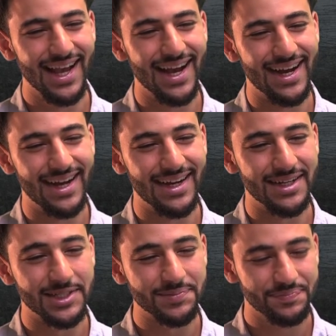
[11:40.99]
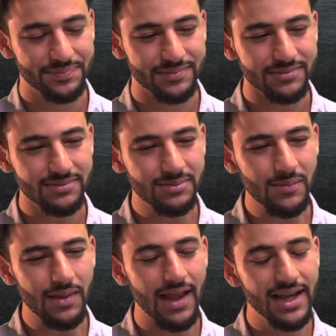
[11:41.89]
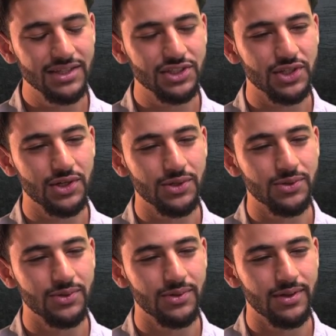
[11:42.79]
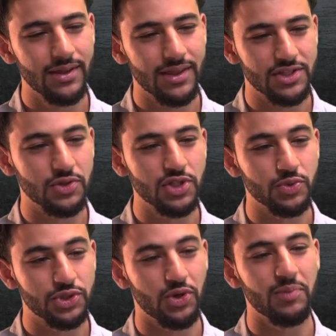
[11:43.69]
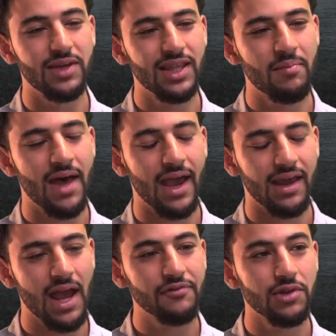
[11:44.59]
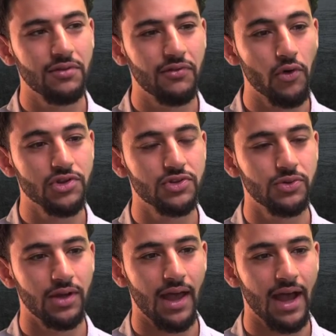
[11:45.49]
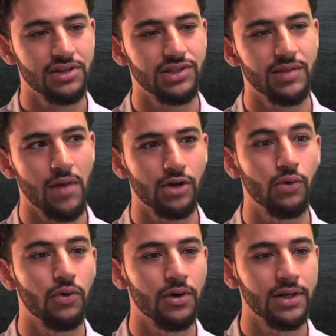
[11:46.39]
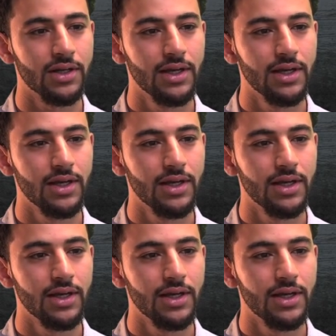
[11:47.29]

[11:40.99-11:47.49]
And so the students would join me in the back. And after the fourth student, actually, Michael Oren